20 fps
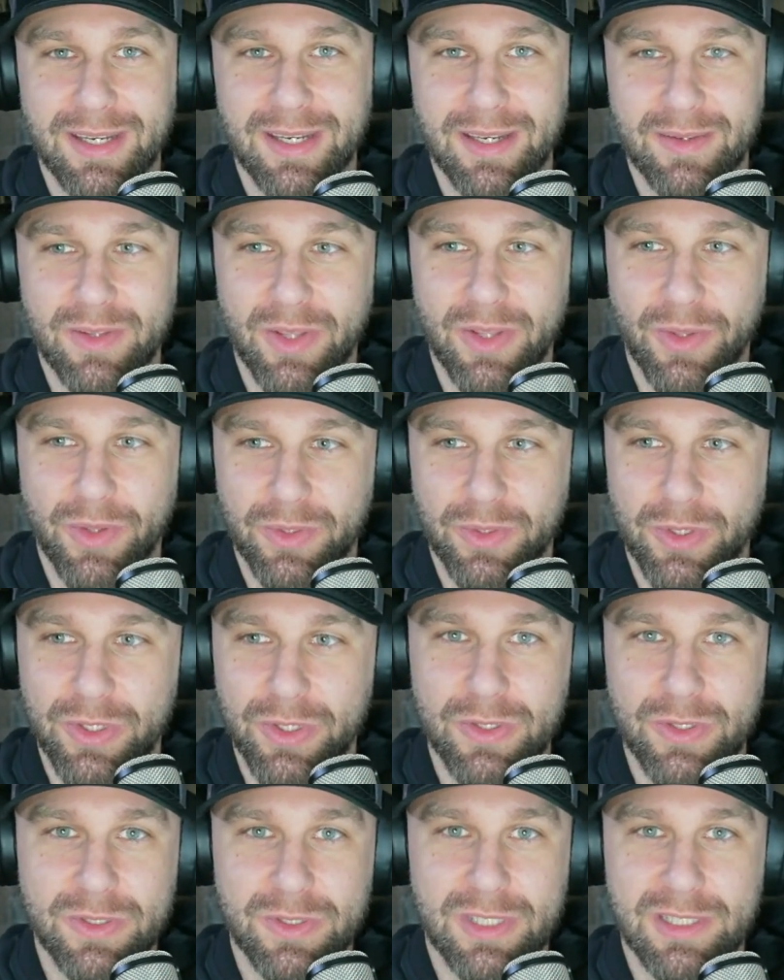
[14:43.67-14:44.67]
And the good
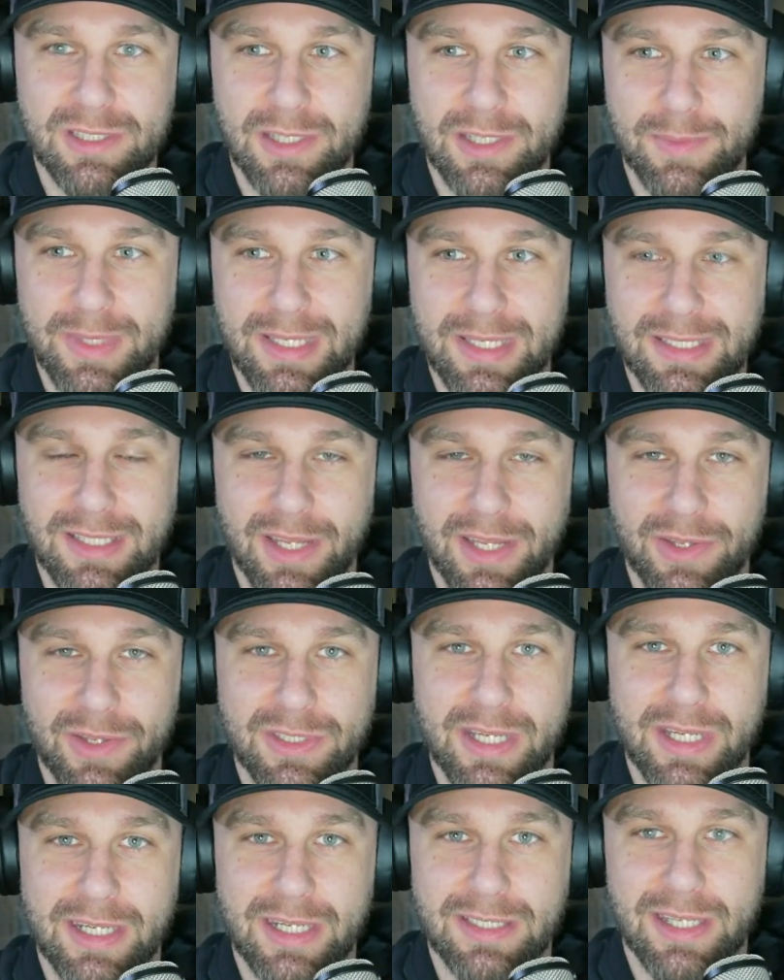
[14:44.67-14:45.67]
news is some of these other
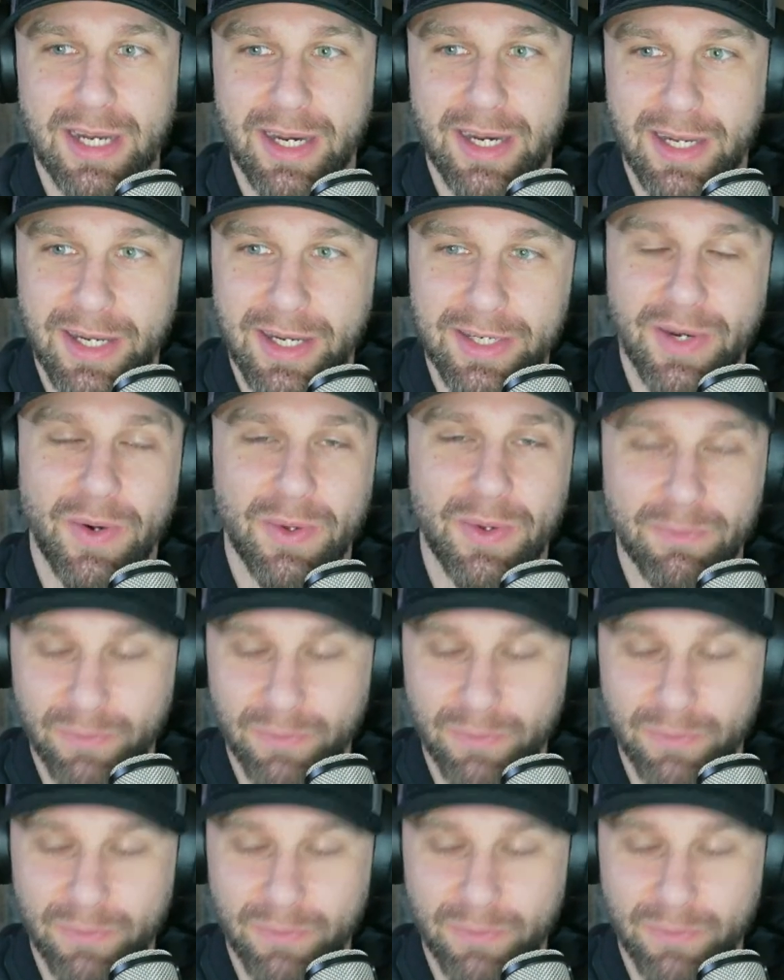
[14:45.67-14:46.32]
states that I hunt are